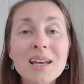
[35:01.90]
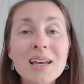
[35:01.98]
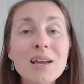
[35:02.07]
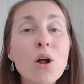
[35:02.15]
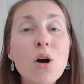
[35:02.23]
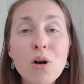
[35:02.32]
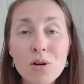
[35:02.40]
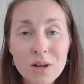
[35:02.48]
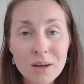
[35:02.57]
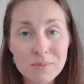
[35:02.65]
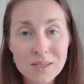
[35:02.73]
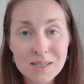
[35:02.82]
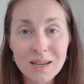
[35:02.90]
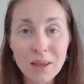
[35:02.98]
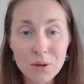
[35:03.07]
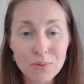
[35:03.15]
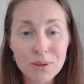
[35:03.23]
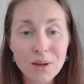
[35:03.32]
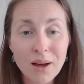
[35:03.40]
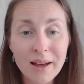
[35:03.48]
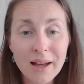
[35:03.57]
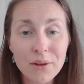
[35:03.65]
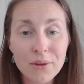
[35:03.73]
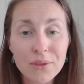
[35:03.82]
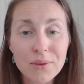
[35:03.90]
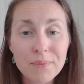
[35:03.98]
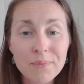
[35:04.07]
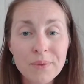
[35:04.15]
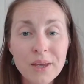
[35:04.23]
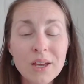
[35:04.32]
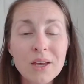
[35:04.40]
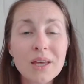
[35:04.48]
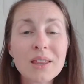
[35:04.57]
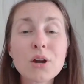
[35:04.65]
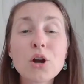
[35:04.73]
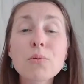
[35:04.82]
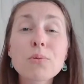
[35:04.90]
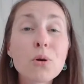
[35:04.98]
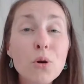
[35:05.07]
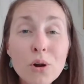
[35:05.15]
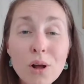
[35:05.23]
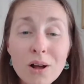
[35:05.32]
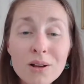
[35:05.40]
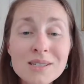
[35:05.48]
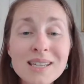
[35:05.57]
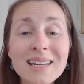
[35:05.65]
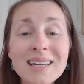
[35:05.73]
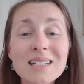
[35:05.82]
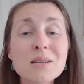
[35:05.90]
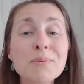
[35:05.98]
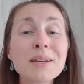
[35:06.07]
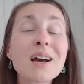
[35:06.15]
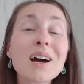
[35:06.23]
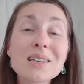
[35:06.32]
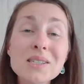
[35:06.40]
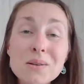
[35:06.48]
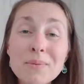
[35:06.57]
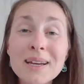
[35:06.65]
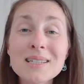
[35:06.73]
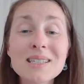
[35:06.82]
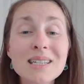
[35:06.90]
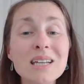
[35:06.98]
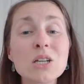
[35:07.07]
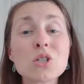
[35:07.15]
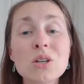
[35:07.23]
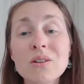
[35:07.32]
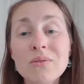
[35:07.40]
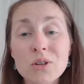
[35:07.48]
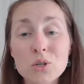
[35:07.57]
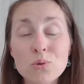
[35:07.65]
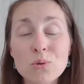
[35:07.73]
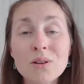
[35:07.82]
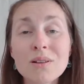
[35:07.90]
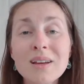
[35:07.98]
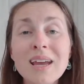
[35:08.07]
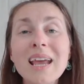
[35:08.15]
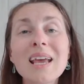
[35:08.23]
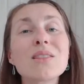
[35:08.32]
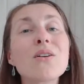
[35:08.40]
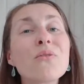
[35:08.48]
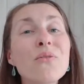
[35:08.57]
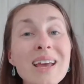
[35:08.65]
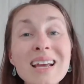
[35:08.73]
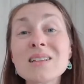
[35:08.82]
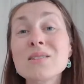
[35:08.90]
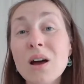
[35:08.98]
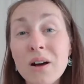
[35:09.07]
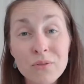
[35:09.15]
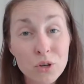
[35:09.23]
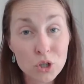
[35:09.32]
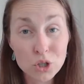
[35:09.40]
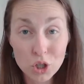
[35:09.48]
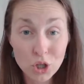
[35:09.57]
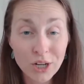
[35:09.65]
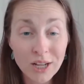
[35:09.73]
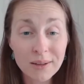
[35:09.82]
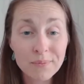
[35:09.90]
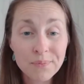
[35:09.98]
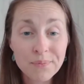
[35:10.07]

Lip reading: It all comes together with gut health. And there are protocols that need to be customized to each individual in the phase of your journey.